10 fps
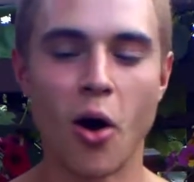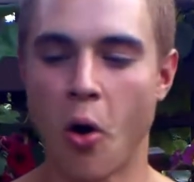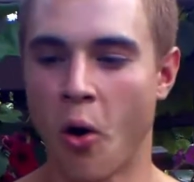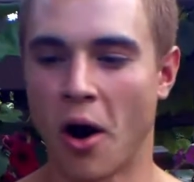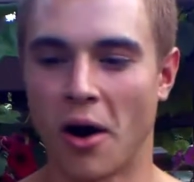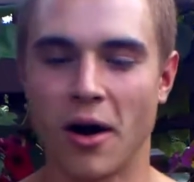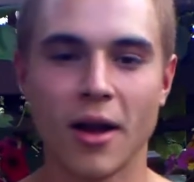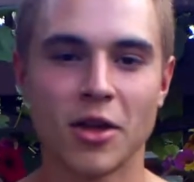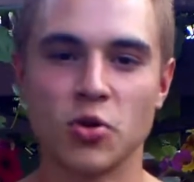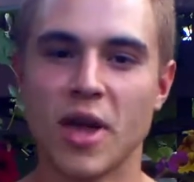Or
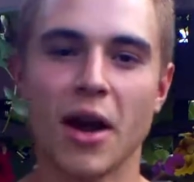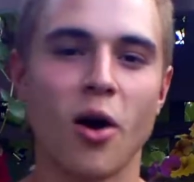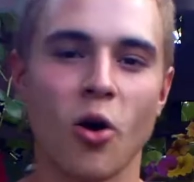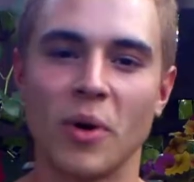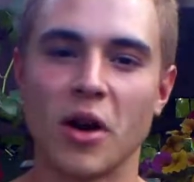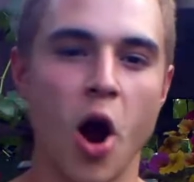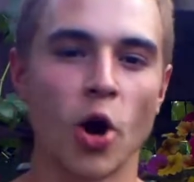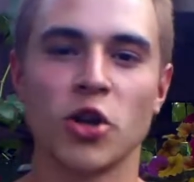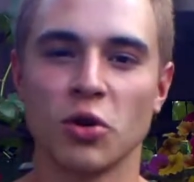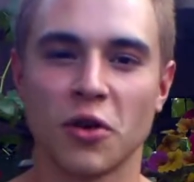you get home and
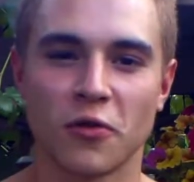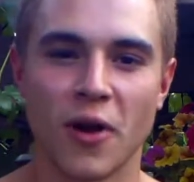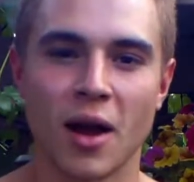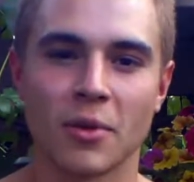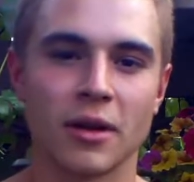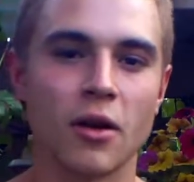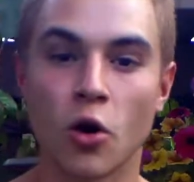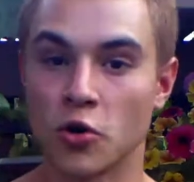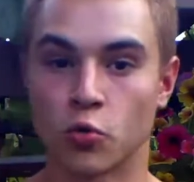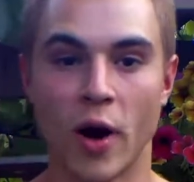argue with your family,
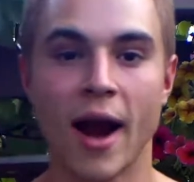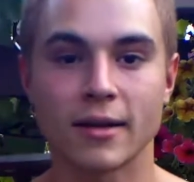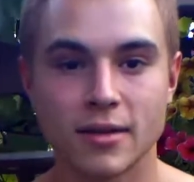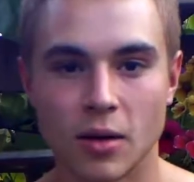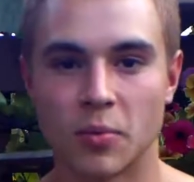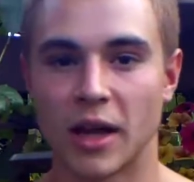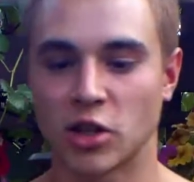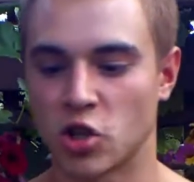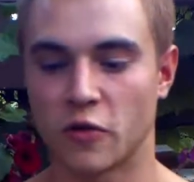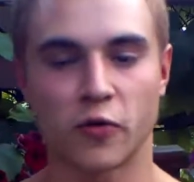or you rant like
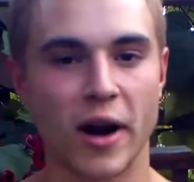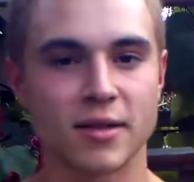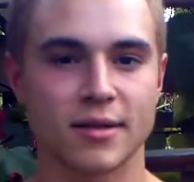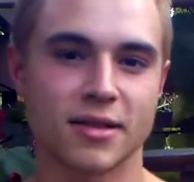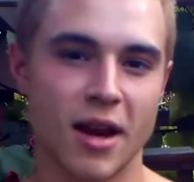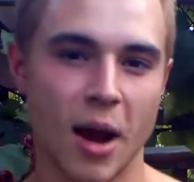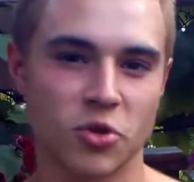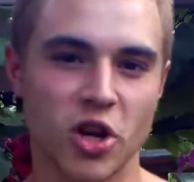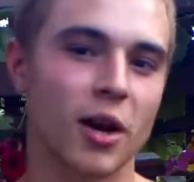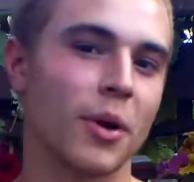to your friends on
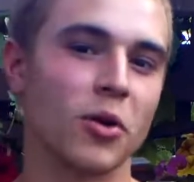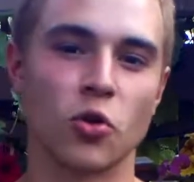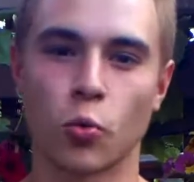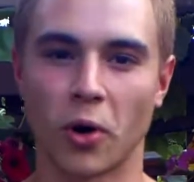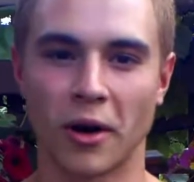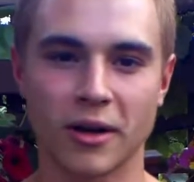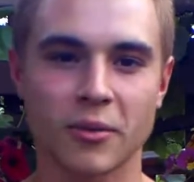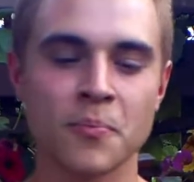Snapchat about your work.